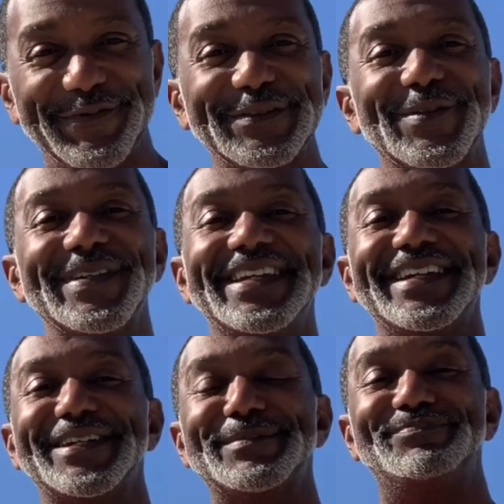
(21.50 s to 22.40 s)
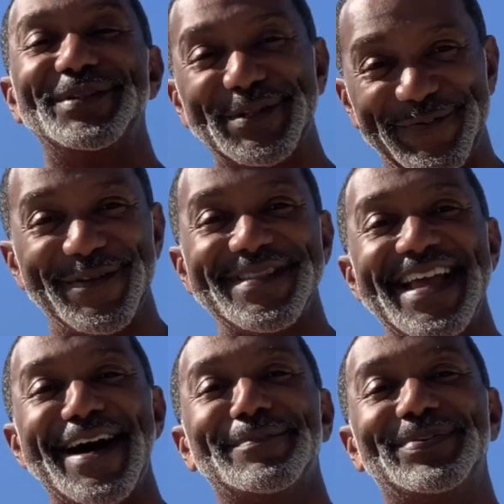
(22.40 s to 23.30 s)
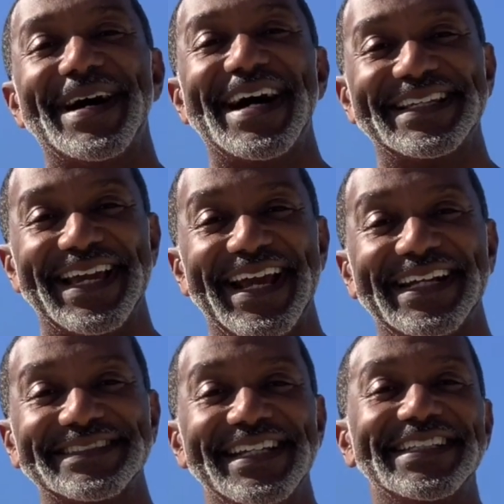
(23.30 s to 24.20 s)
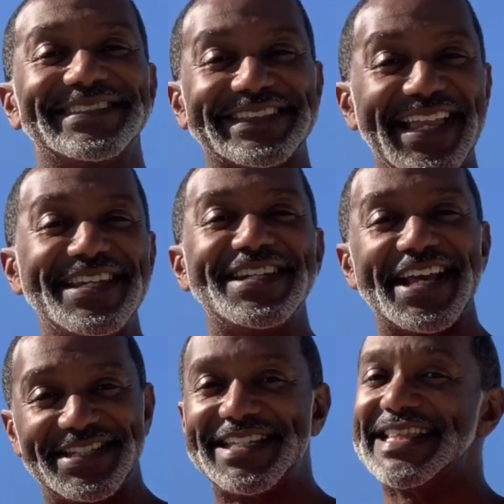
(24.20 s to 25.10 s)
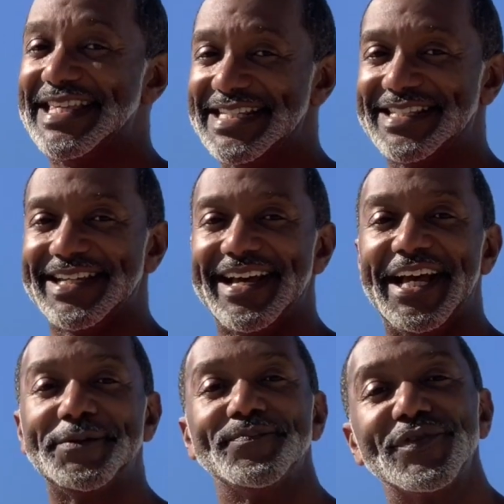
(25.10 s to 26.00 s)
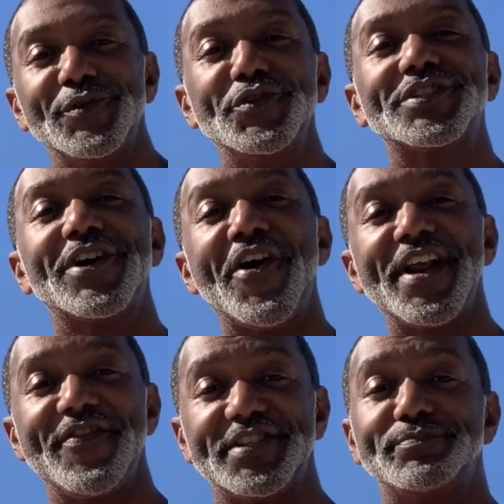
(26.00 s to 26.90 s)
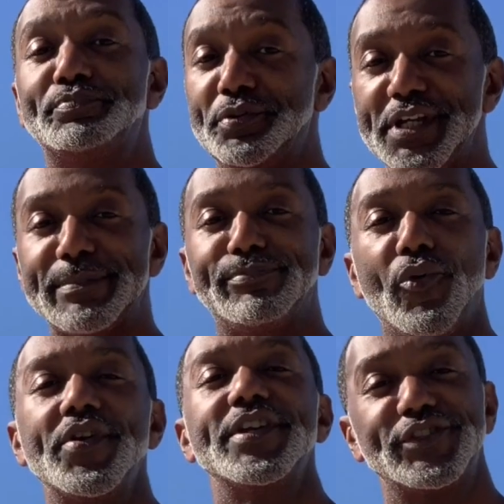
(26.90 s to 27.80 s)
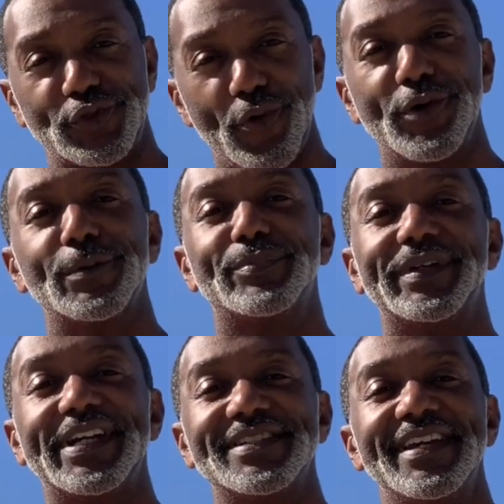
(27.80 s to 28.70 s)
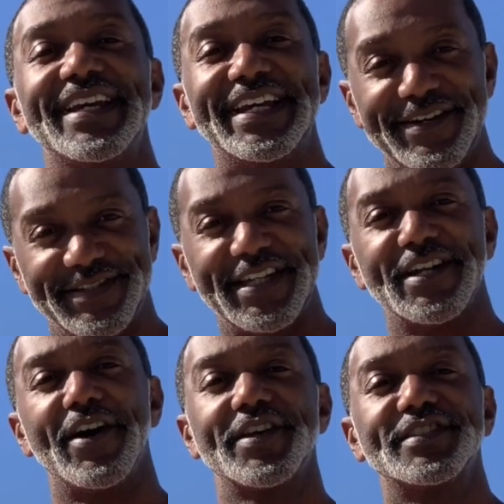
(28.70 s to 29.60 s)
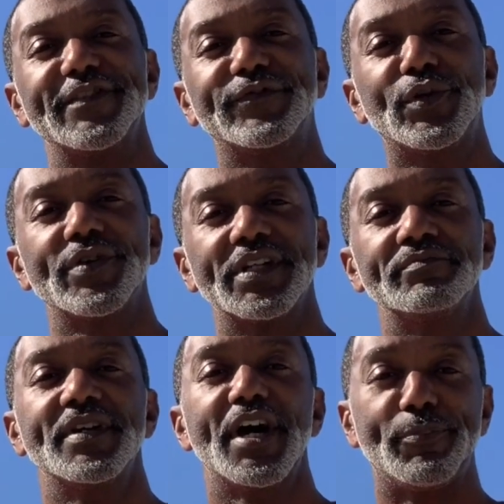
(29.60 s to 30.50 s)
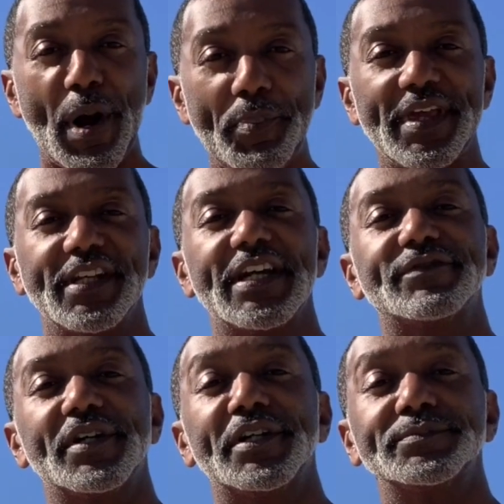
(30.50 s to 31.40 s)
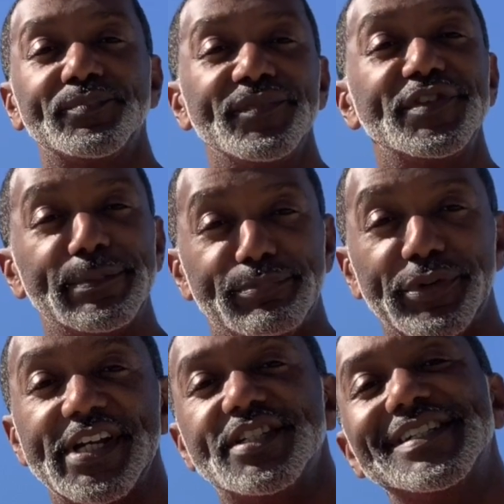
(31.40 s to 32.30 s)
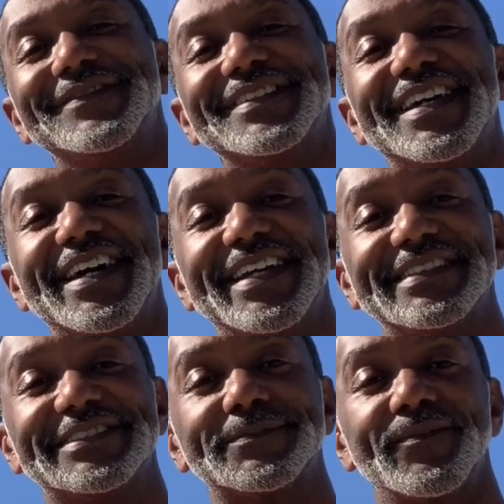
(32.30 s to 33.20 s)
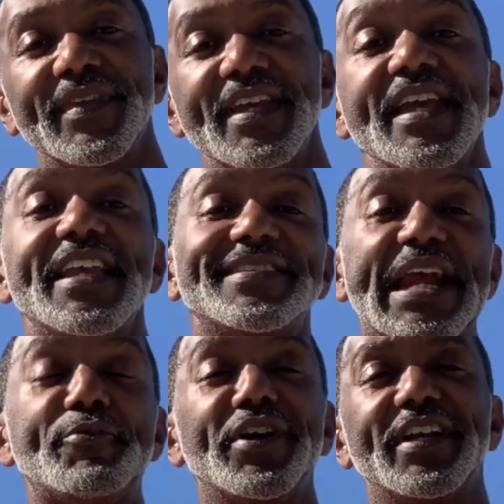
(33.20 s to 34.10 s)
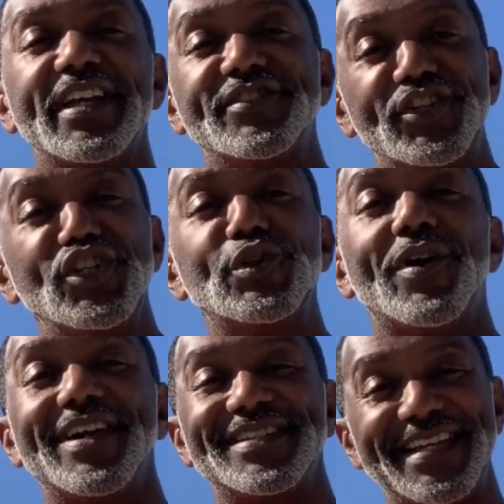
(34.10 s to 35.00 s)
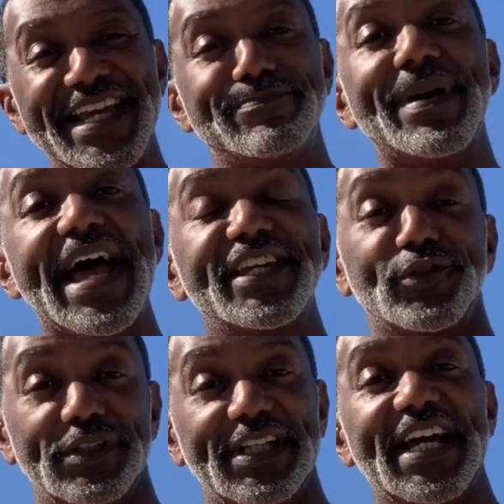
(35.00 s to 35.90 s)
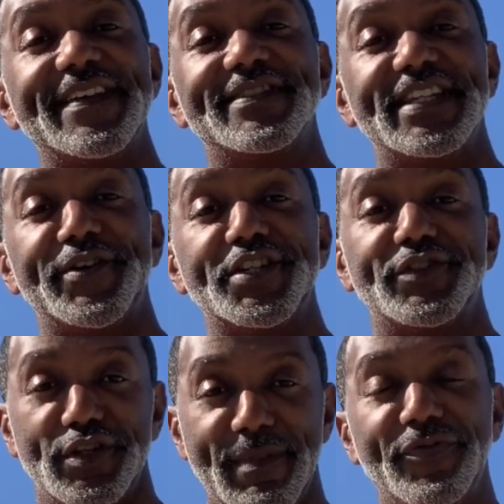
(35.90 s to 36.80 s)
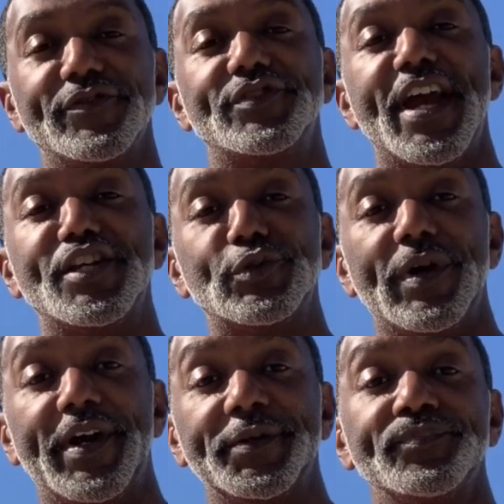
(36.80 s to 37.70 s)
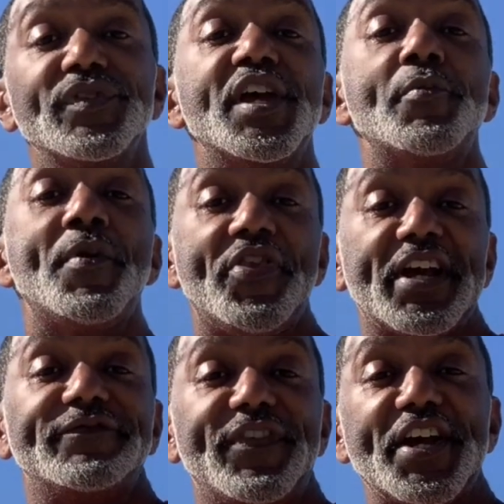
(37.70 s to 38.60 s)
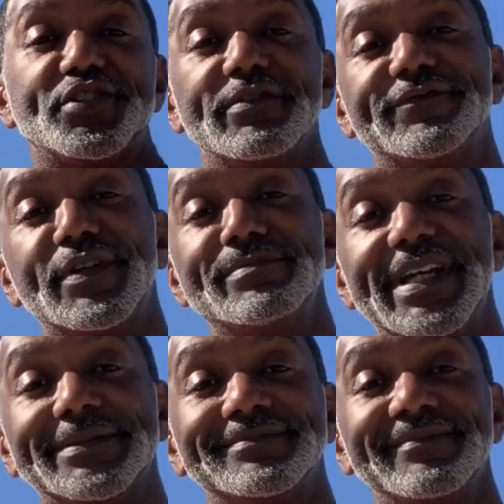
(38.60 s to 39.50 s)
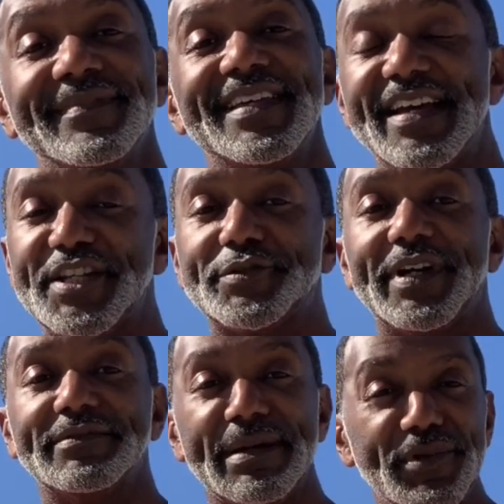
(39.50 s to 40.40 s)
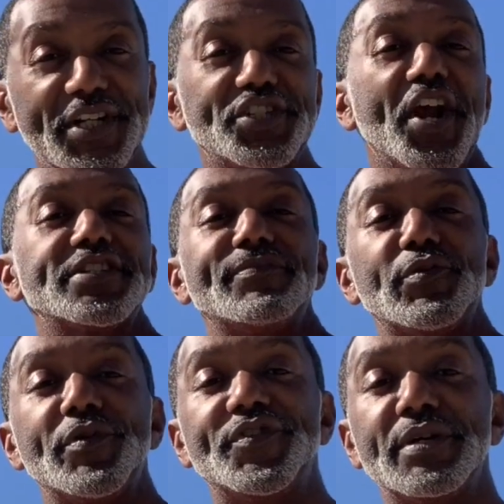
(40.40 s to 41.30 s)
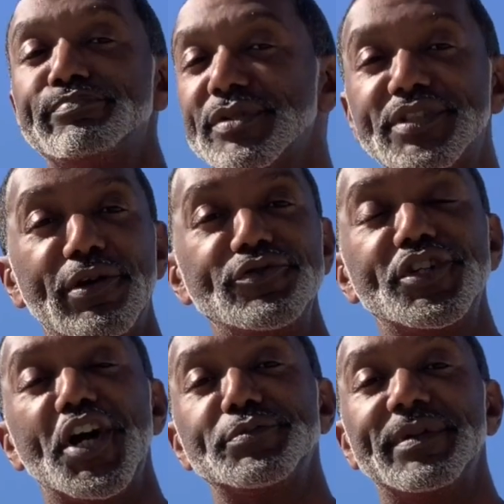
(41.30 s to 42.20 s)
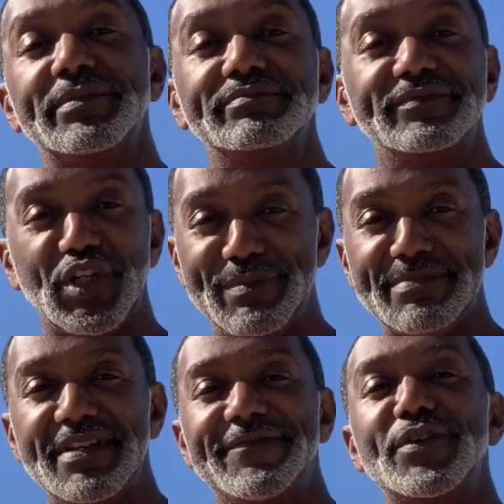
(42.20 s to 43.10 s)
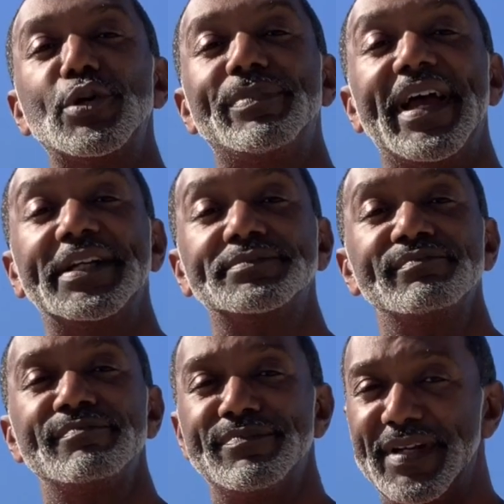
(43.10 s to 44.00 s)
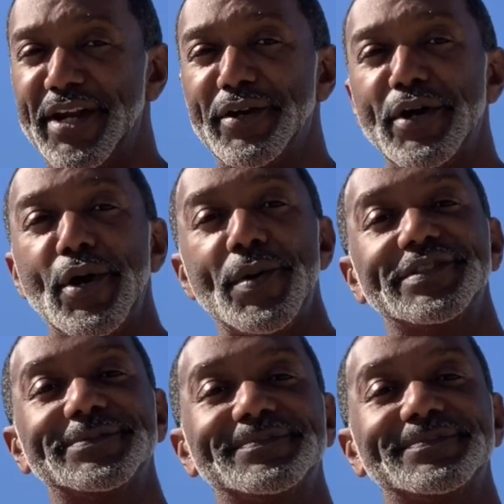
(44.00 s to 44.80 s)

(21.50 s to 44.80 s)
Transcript: Floyd here, Beautiful Now Podcast. Standing next to this guy who's guarding this pretty important historical bridge here in Saint Augustine, Florida, appropriately enough called the Bridge of Lions. And today we're going to continue our Take Back Your Life series through the month of January with a confession from me. That's right, I'm going to share something with you, but don't judge me, don't make me feel bad, but here it goes.